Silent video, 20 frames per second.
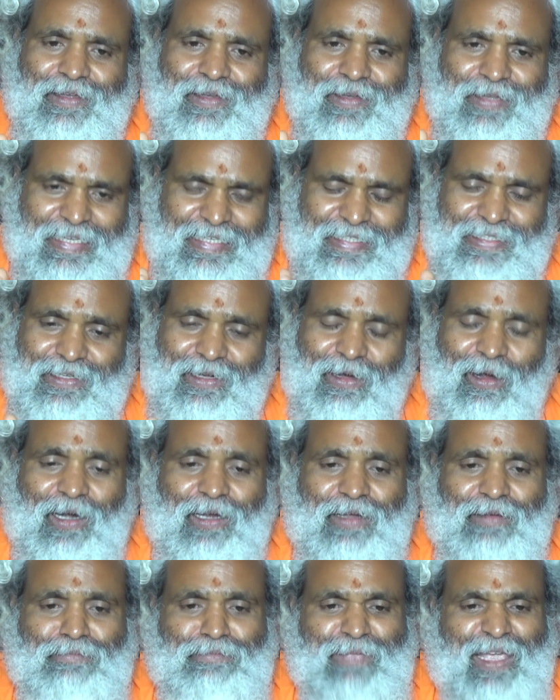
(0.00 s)
is
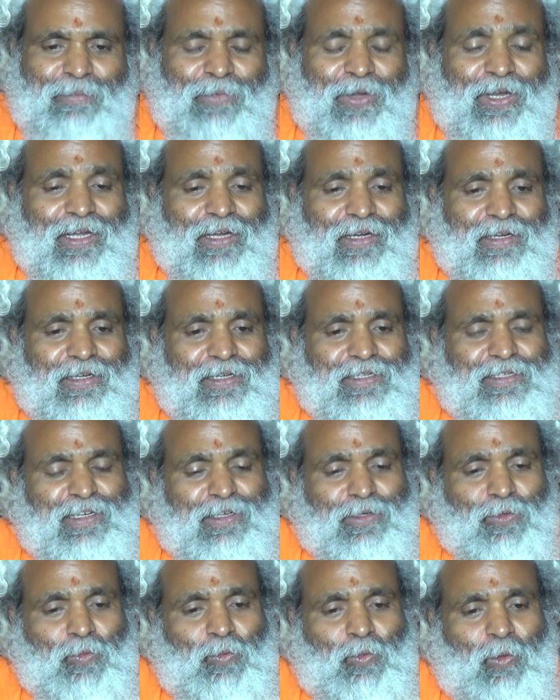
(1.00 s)
called memory. Does
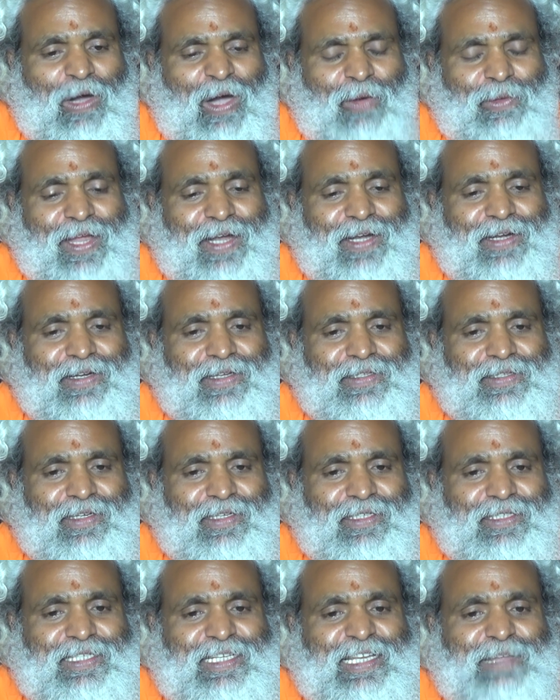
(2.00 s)
not go away, does
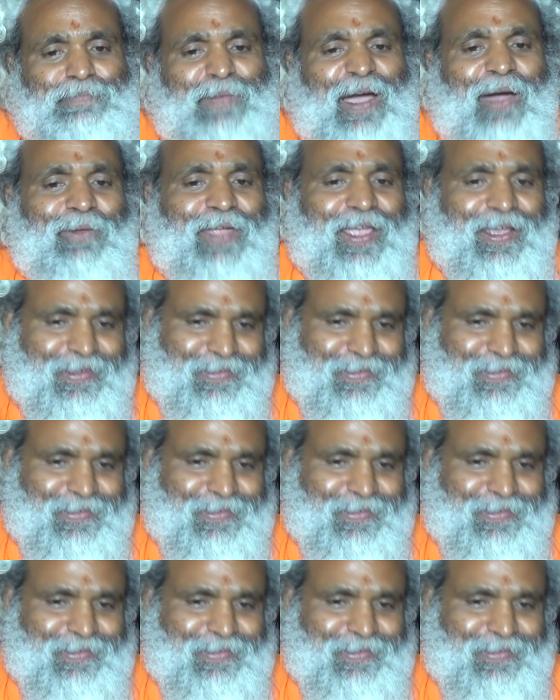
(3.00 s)
not slip away.